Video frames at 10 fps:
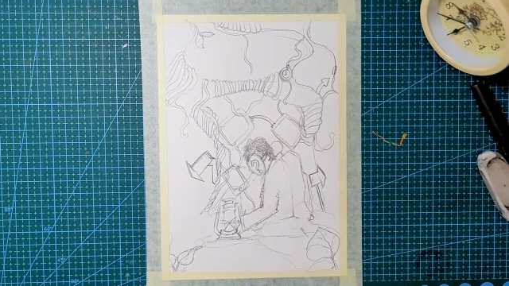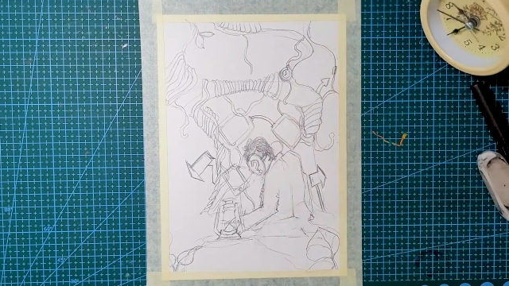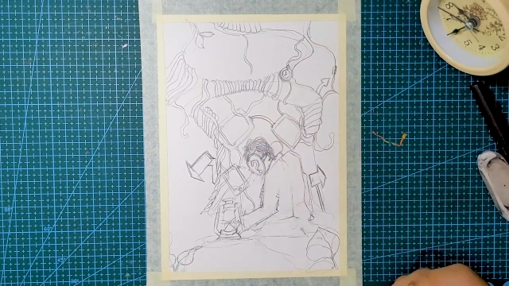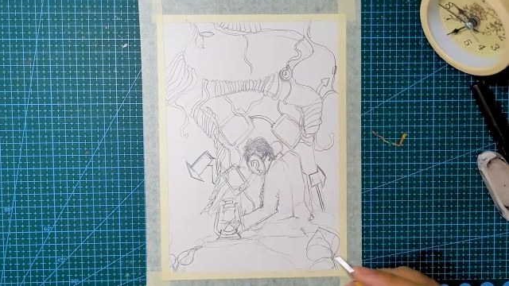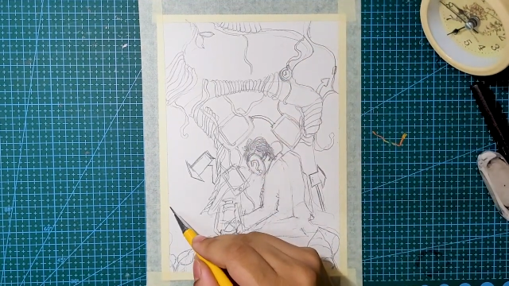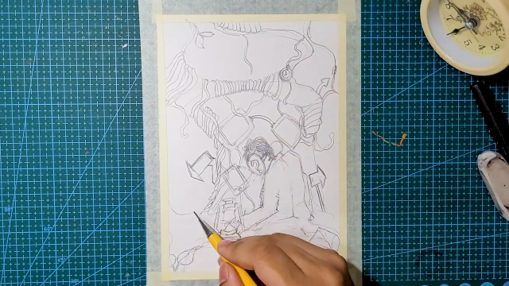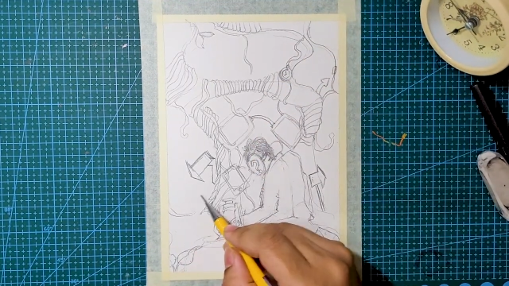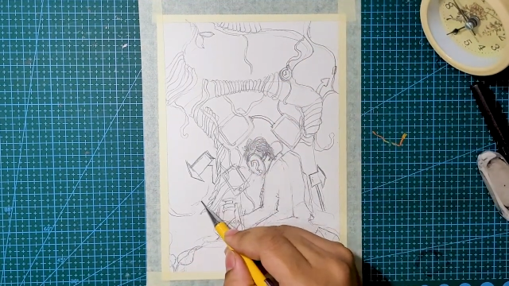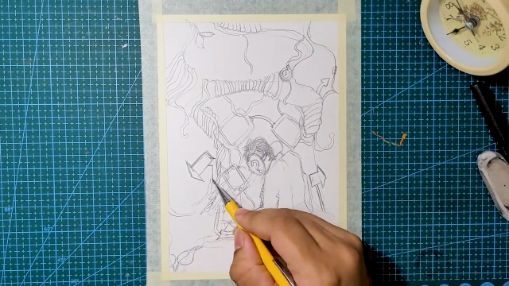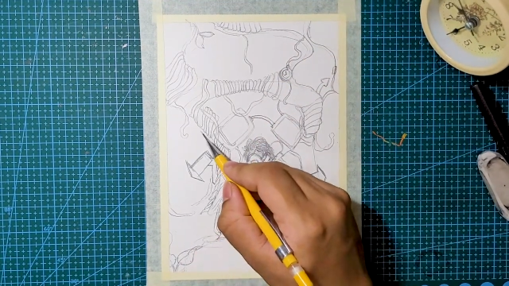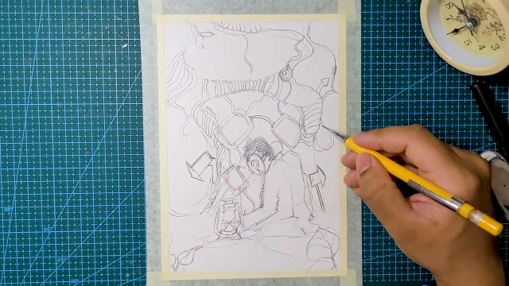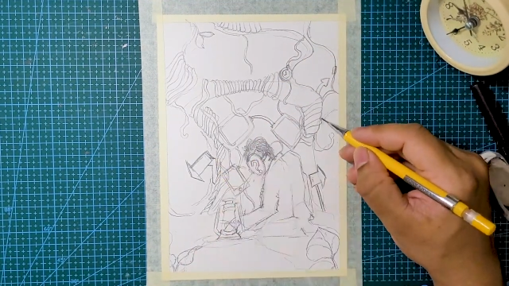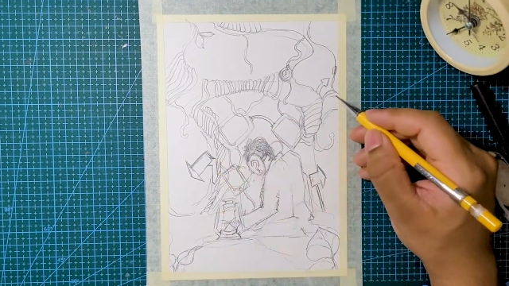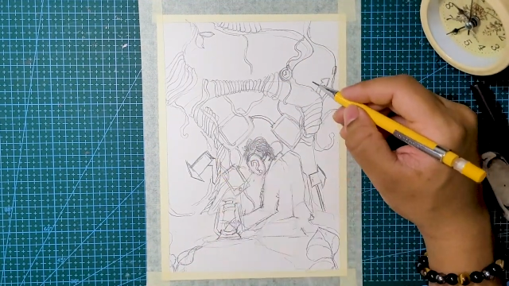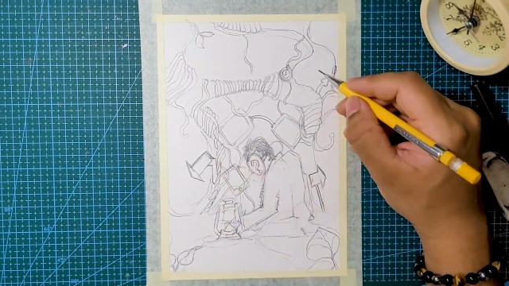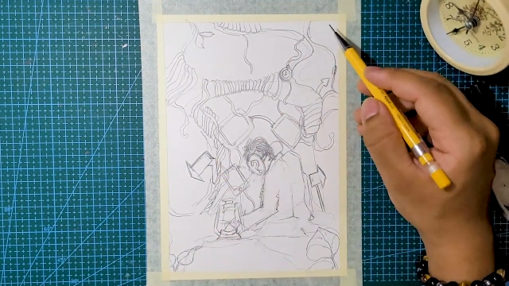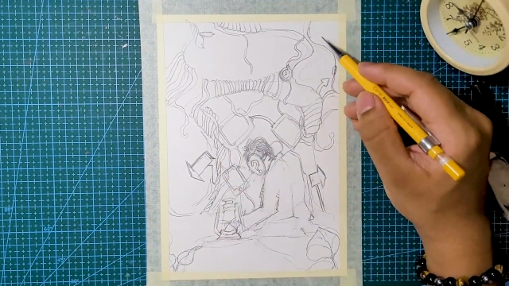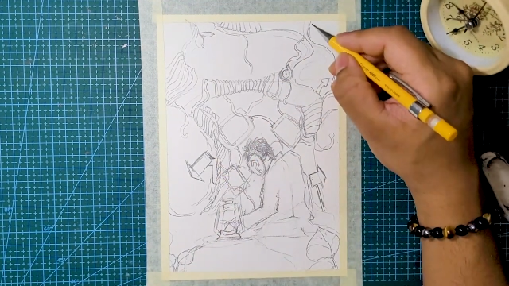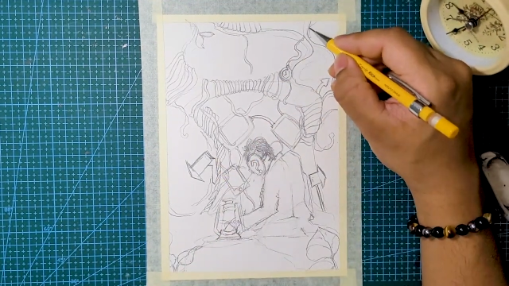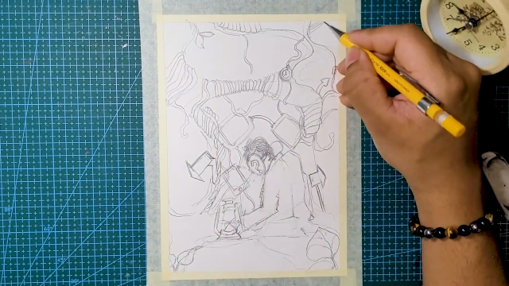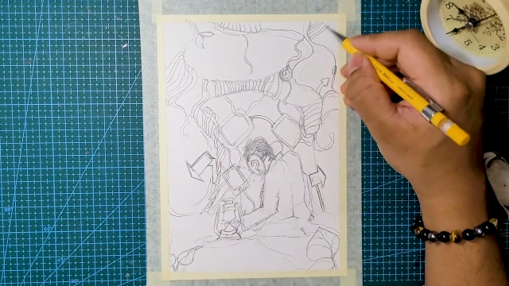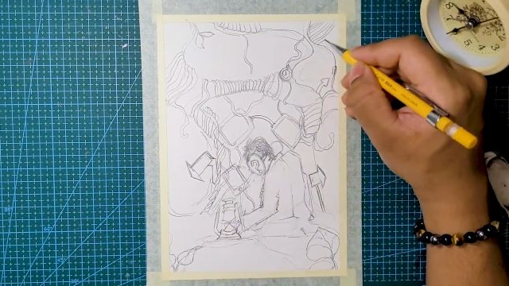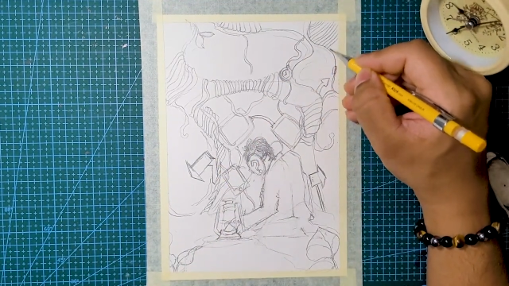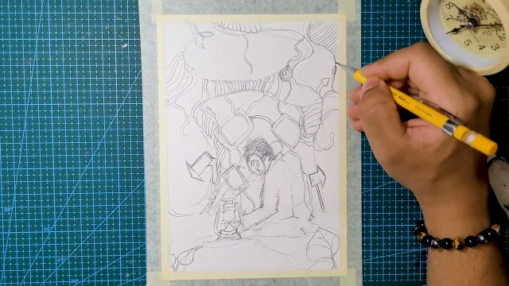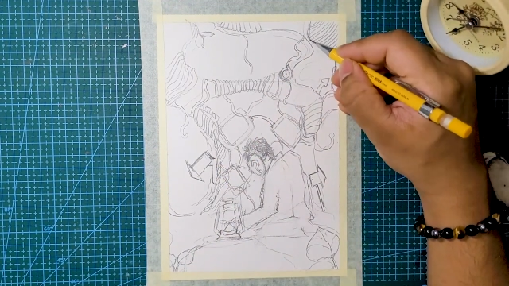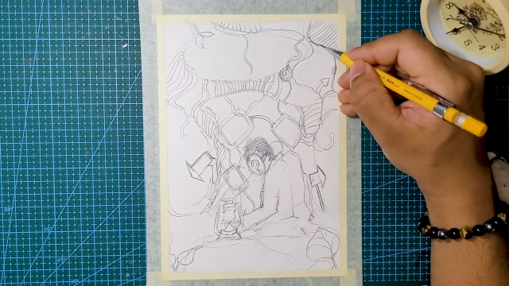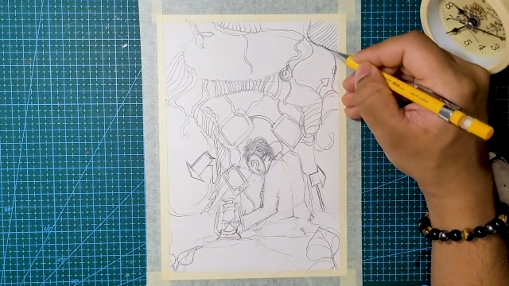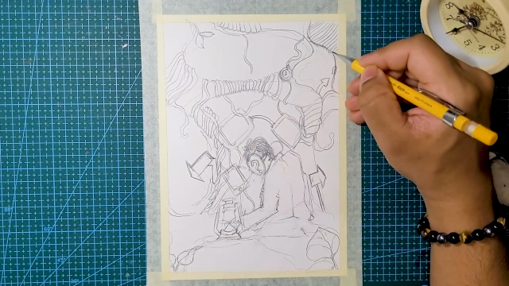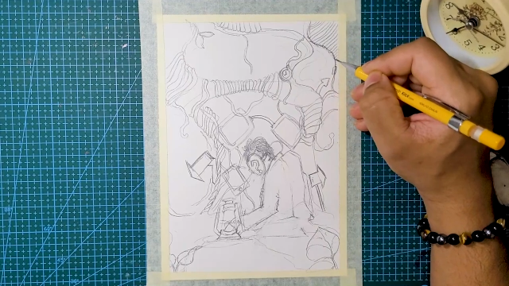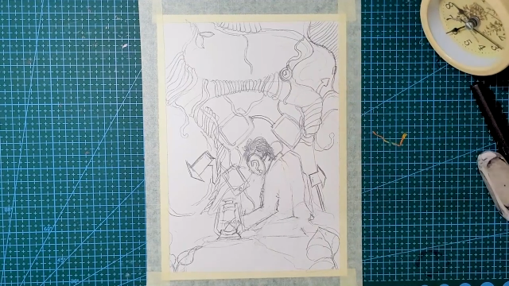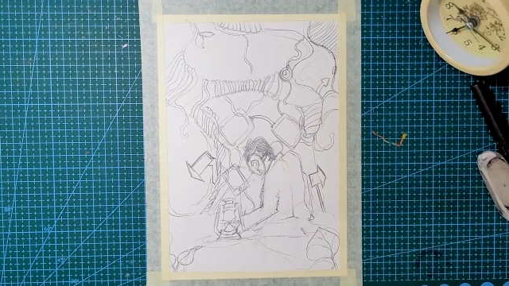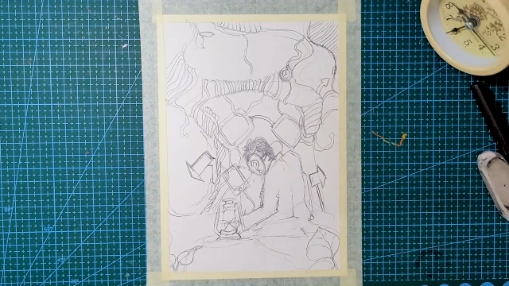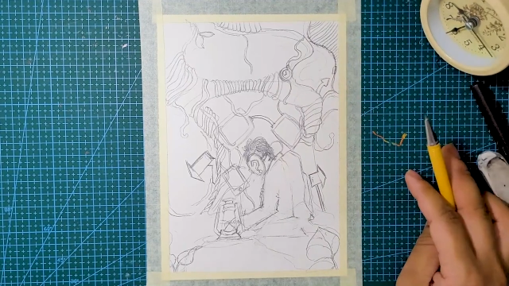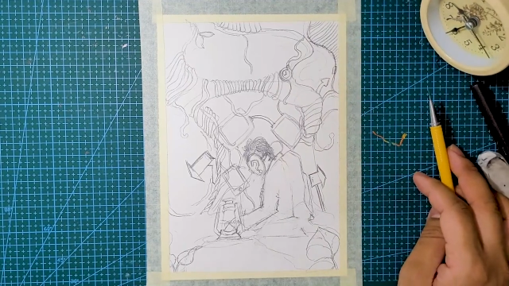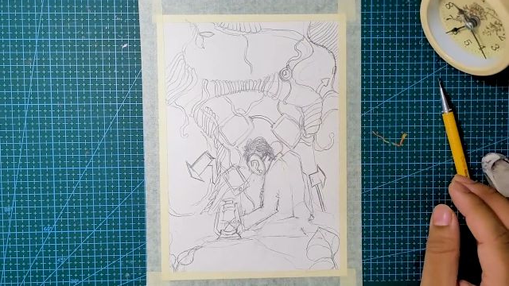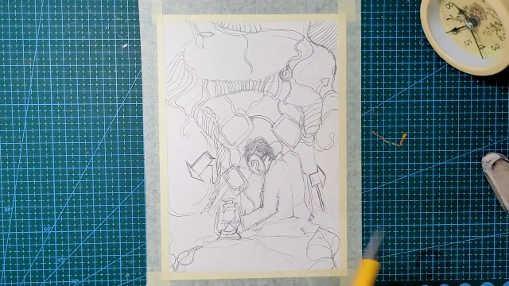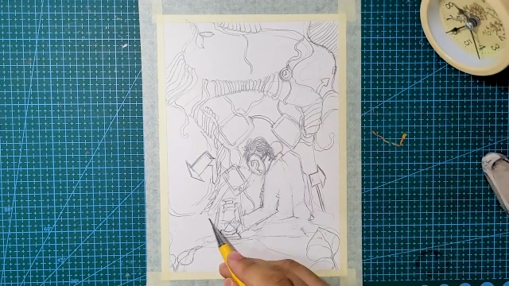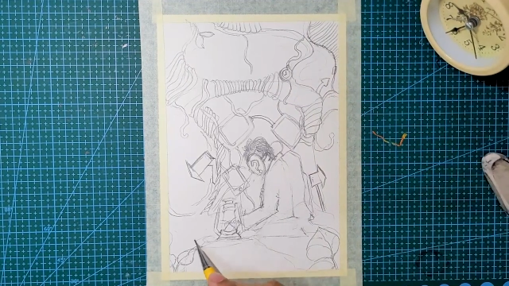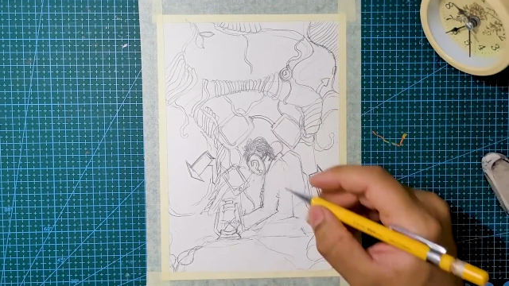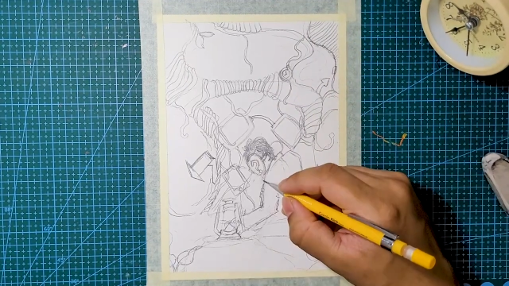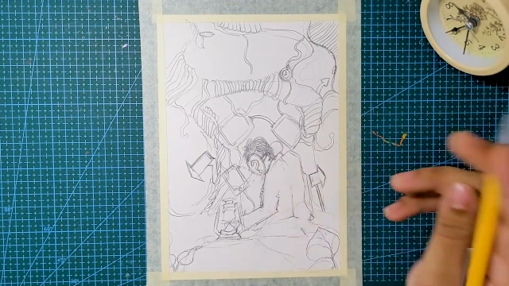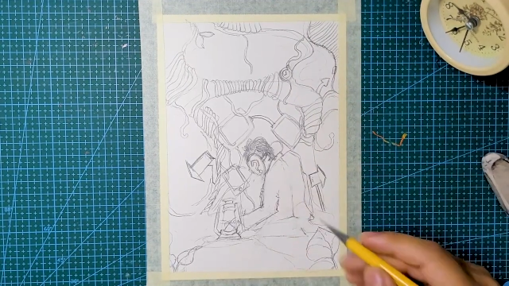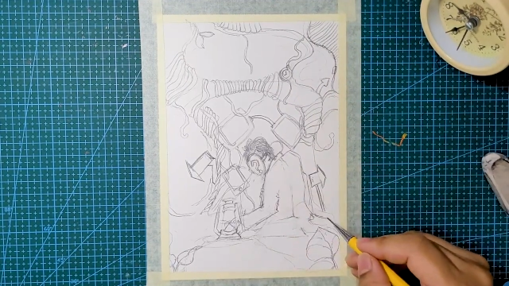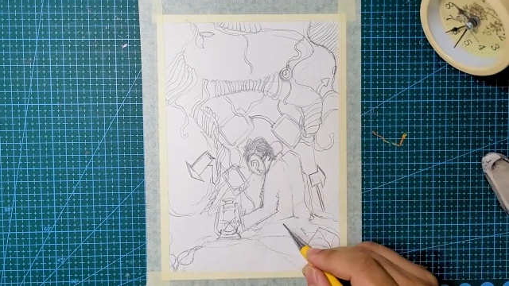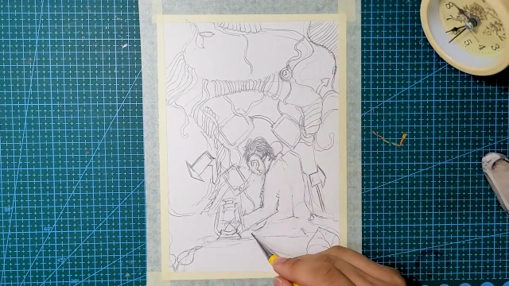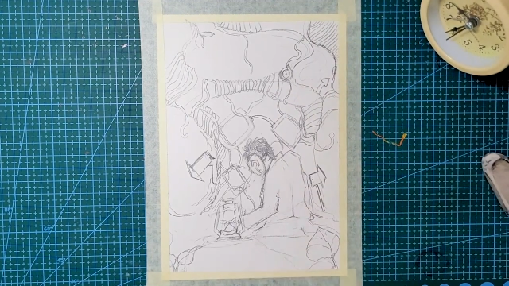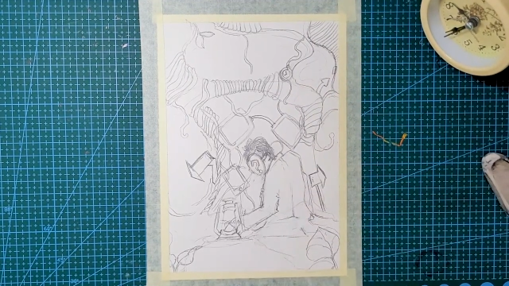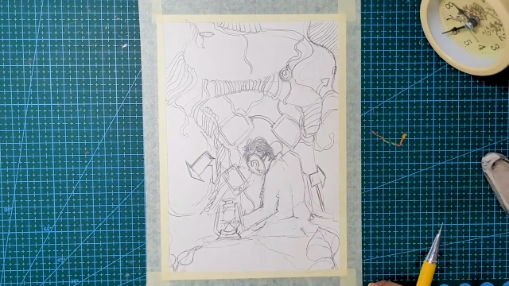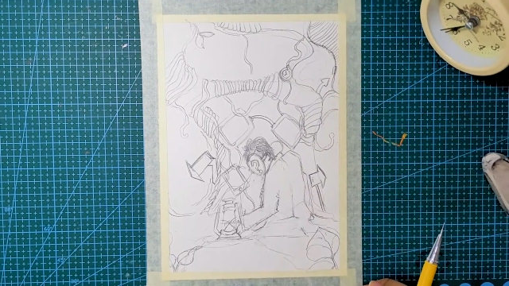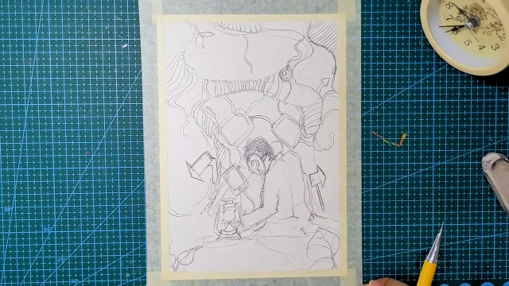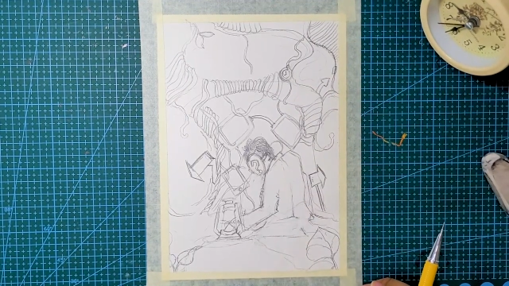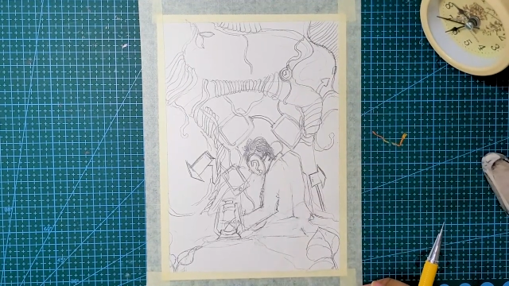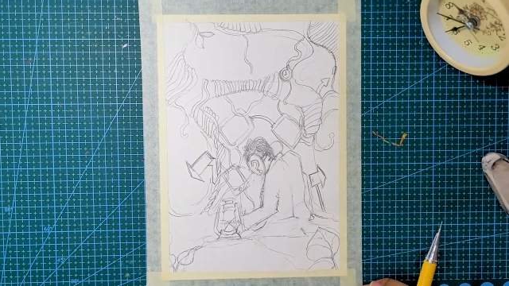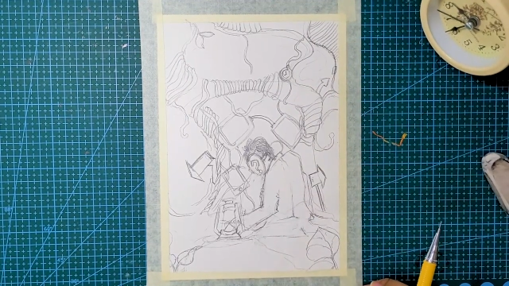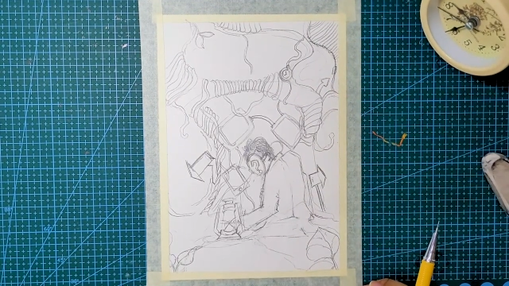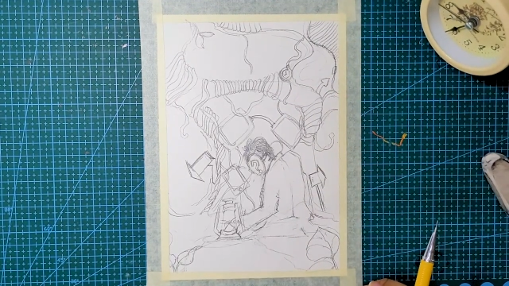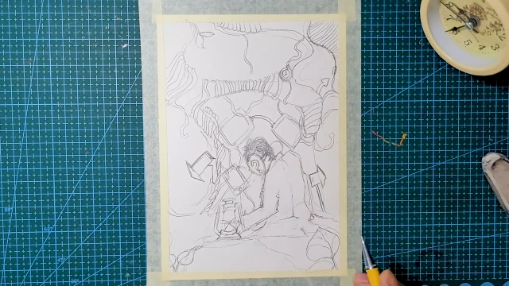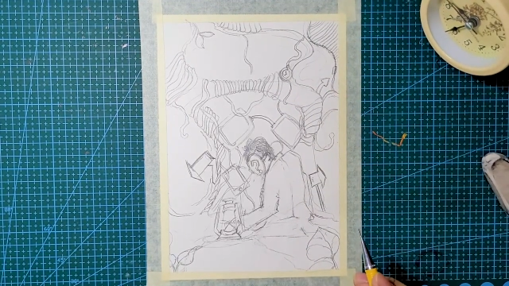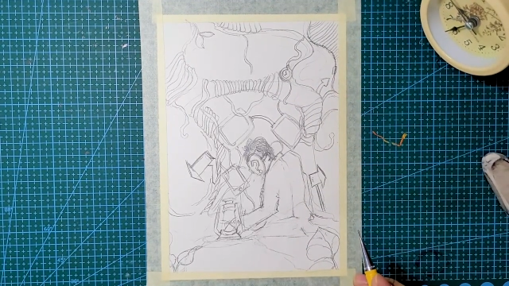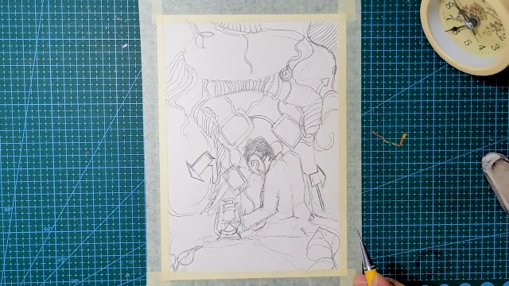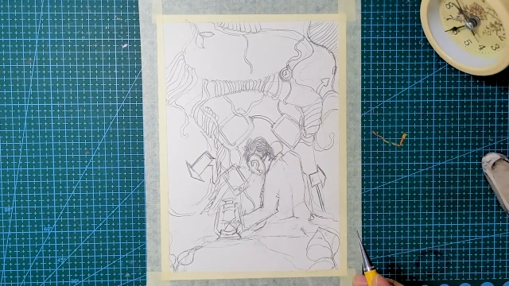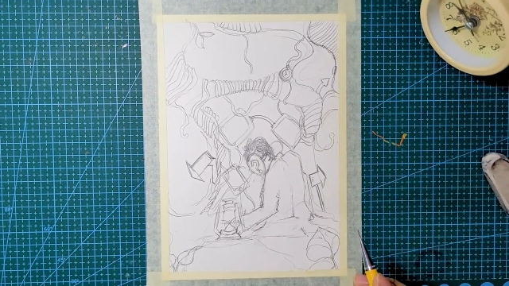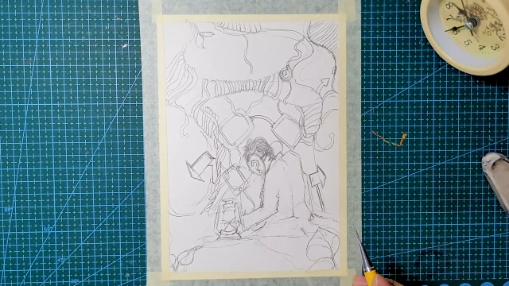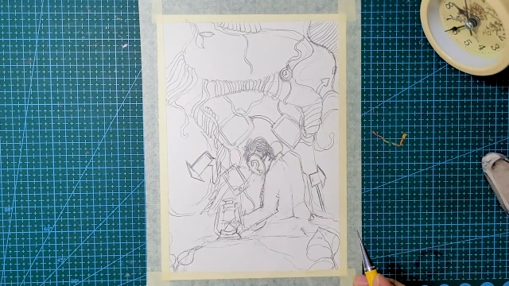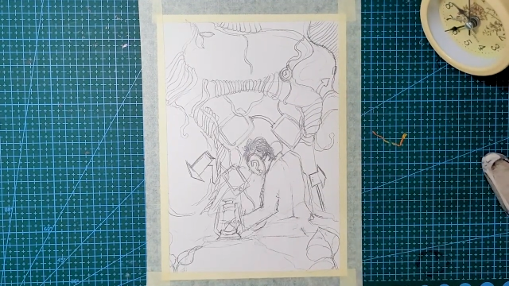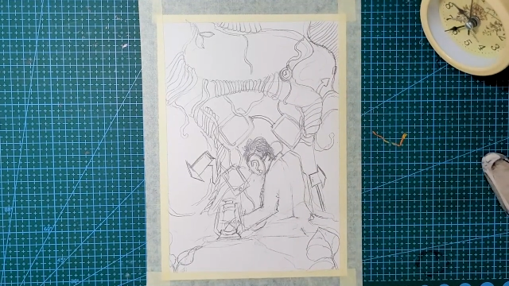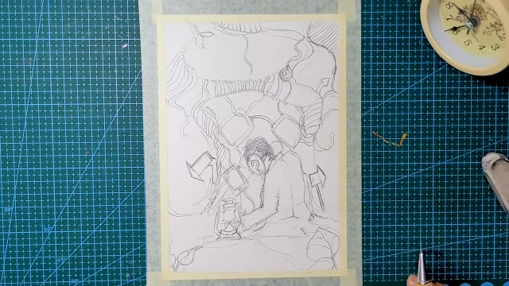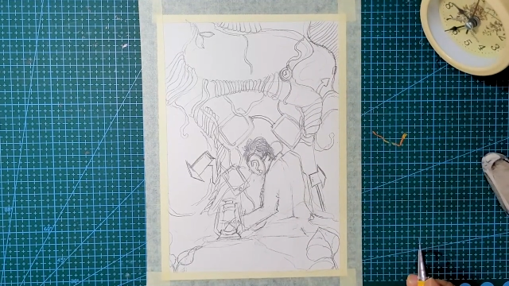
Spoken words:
Nobody's mouth can be seen.